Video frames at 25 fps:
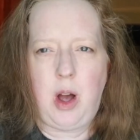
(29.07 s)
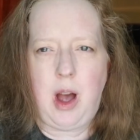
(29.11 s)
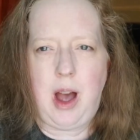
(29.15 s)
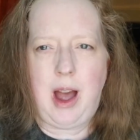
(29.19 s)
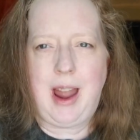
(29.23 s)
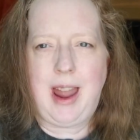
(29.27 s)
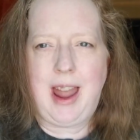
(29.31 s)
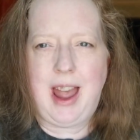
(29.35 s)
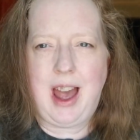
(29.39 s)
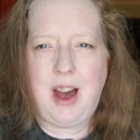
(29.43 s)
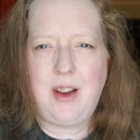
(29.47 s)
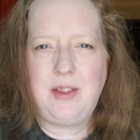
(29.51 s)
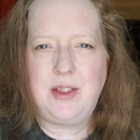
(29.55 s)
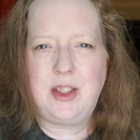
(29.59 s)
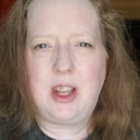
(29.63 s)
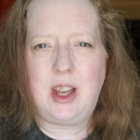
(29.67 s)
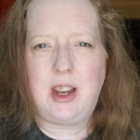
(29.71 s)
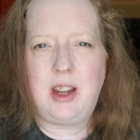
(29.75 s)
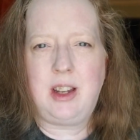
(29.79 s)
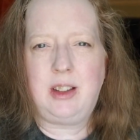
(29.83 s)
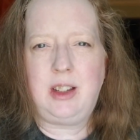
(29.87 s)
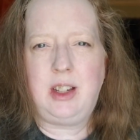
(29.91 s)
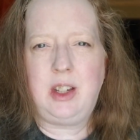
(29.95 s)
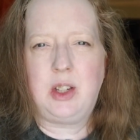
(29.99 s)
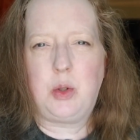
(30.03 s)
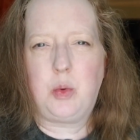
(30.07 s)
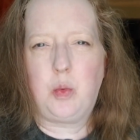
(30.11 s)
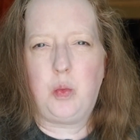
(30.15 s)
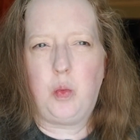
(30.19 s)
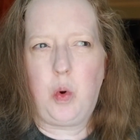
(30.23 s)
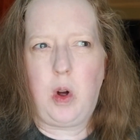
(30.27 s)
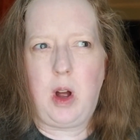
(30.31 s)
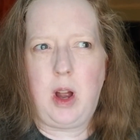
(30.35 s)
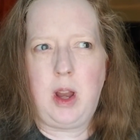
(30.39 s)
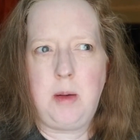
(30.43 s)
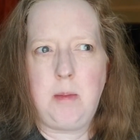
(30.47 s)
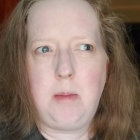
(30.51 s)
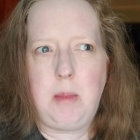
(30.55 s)
I have done at least
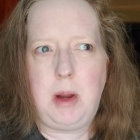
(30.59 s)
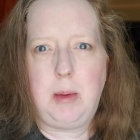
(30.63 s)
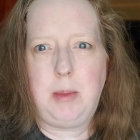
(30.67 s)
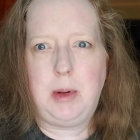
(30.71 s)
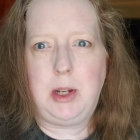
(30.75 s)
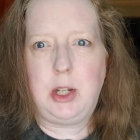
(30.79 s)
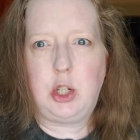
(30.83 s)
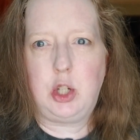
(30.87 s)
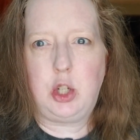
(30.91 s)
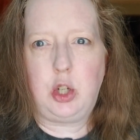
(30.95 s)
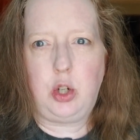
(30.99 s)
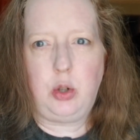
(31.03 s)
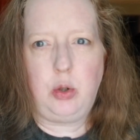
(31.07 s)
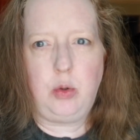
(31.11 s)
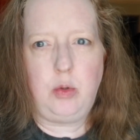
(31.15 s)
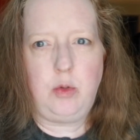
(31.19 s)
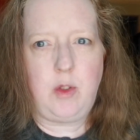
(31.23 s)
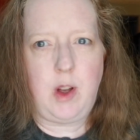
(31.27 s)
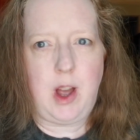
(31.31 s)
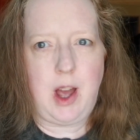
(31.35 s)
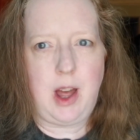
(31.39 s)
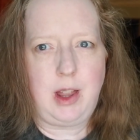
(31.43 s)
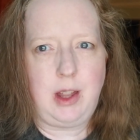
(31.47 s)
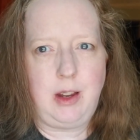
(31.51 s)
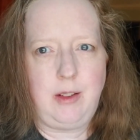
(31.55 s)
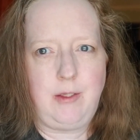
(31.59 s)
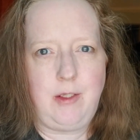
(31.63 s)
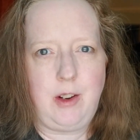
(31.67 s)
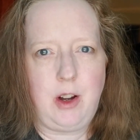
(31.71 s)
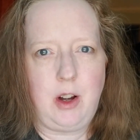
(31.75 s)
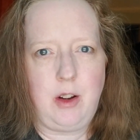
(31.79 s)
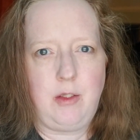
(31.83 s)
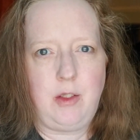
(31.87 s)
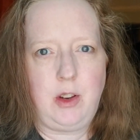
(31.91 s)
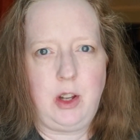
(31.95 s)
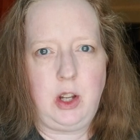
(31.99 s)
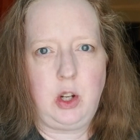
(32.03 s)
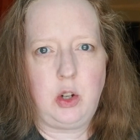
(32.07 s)
one, maybe two
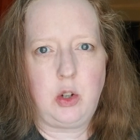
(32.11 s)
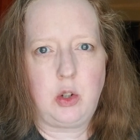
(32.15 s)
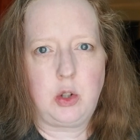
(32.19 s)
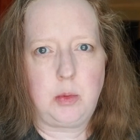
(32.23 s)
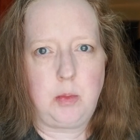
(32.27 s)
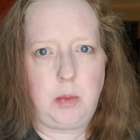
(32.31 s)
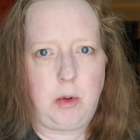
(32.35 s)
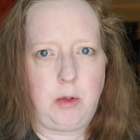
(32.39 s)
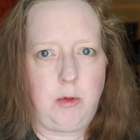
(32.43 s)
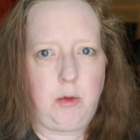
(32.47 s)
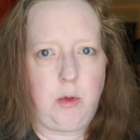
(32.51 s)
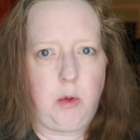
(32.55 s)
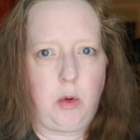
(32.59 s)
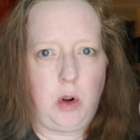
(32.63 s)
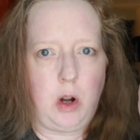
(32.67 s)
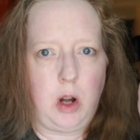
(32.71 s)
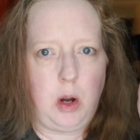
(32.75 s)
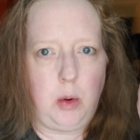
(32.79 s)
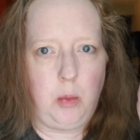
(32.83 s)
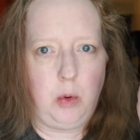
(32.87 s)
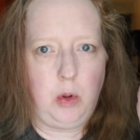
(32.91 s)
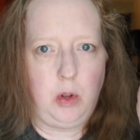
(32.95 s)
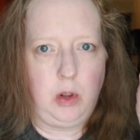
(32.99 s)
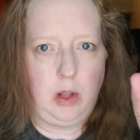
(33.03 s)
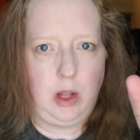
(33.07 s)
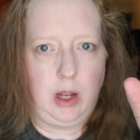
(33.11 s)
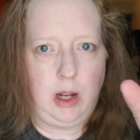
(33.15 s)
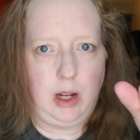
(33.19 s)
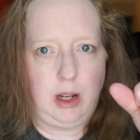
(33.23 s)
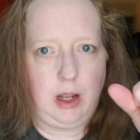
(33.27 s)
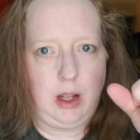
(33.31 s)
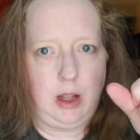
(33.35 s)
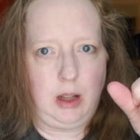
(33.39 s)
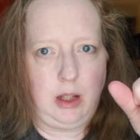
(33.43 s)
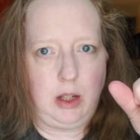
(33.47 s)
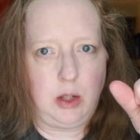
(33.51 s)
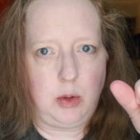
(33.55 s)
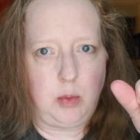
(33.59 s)
Valleyfair videos before. I will link
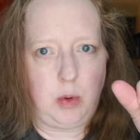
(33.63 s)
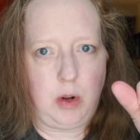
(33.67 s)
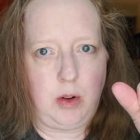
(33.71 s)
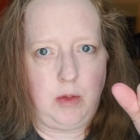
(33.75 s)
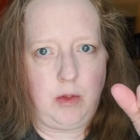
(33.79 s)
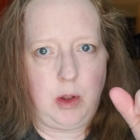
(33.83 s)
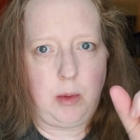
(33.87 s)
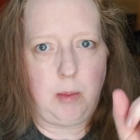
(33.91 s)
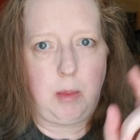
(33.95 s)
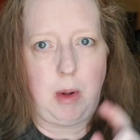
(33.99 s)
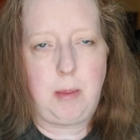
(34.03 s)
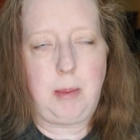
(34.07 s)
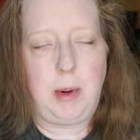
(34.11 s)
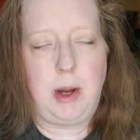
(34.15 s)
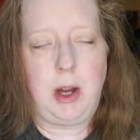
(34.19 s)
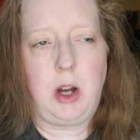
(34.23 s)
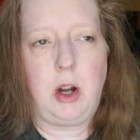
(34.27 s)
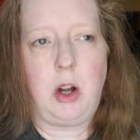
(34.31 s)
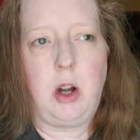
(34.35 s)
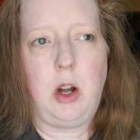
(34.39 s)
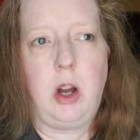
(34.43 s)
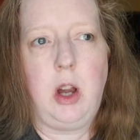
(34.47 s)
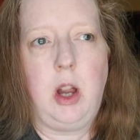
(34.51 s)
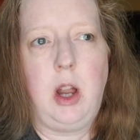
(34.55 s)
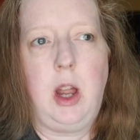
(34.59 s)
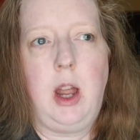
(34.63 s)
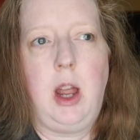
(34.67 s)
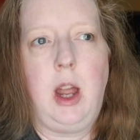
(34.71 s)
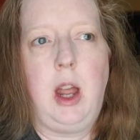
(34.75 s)
at least one of them up here.